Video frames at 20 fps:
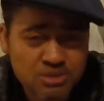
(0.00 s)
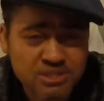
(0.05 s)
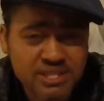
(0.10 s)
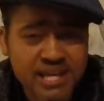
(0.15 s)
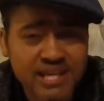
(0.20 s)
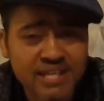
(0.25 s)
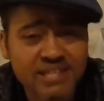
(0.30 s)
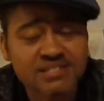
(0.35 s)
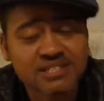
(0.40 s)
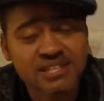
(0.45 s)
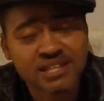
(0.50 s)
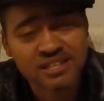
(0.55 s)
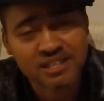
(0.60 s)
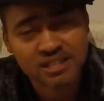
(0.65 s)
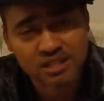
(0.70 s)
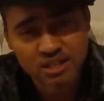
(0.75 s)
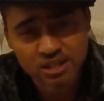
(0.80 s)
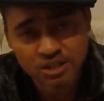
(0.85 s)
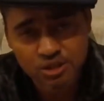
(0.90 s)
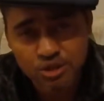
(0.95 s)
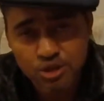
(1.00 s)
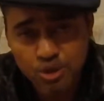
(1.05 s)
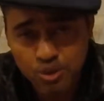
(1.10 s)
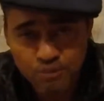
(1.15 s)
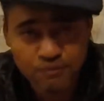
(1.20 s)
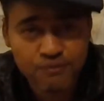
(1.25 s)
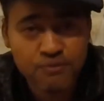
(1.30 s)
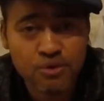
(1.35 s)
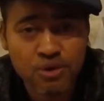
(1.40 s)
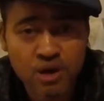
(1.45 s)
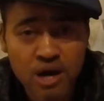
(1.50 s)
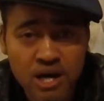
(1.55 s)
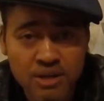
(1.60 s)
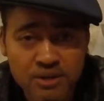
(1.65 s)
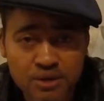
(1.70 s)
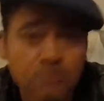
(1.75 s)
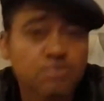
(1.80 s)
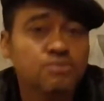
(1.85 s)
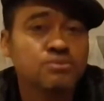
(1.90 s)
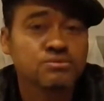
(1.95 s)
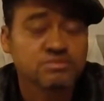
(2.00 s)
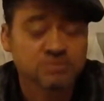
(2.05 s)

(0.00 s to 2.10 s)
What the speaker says: seconds, and then it'll go full auto.